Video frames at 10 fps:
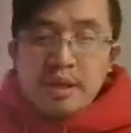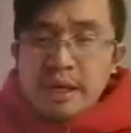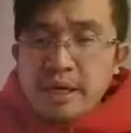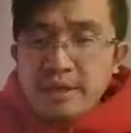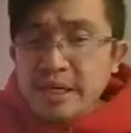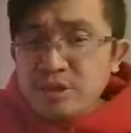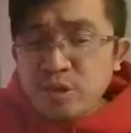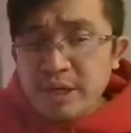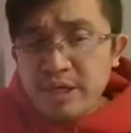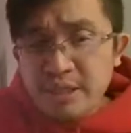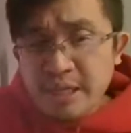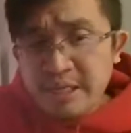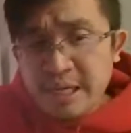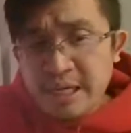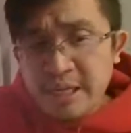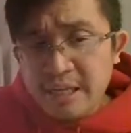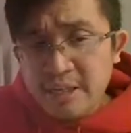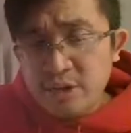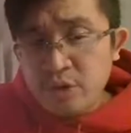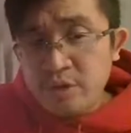And that's why like I
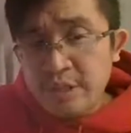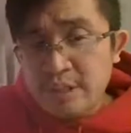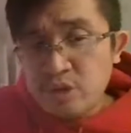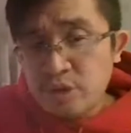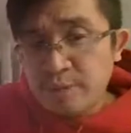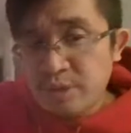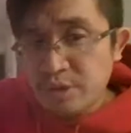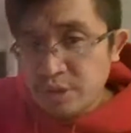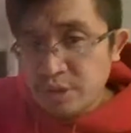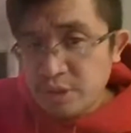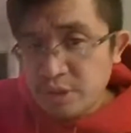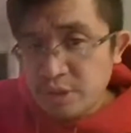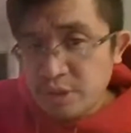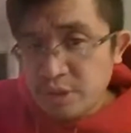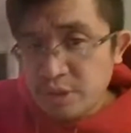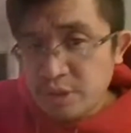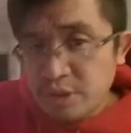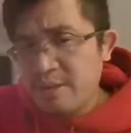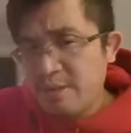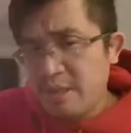like doing these streams
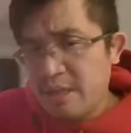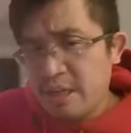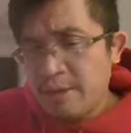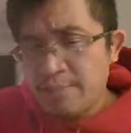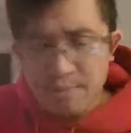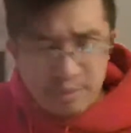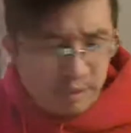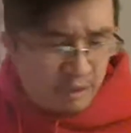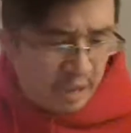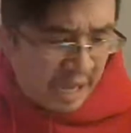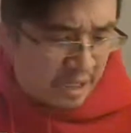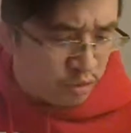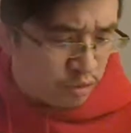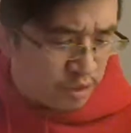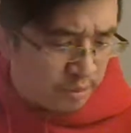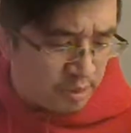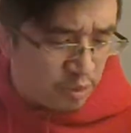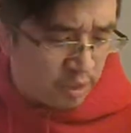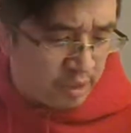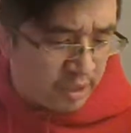too. And the
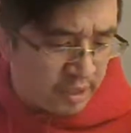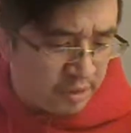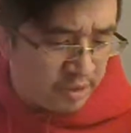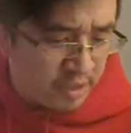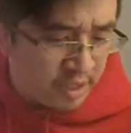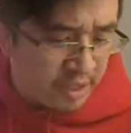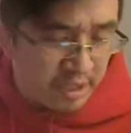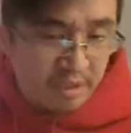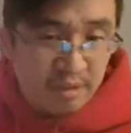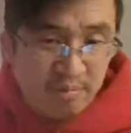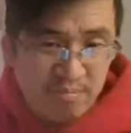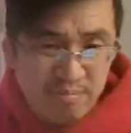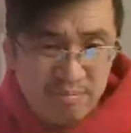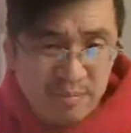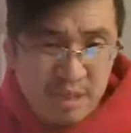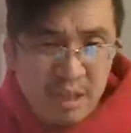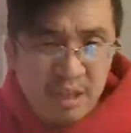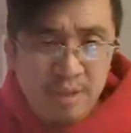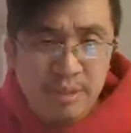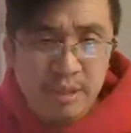actual subject work is like
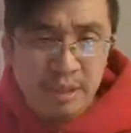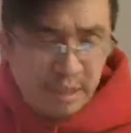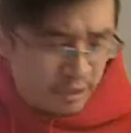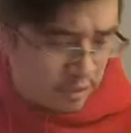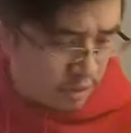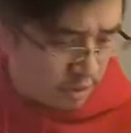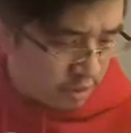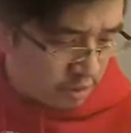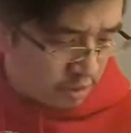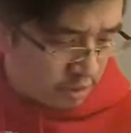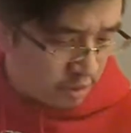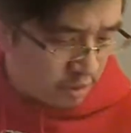a little bit lighter.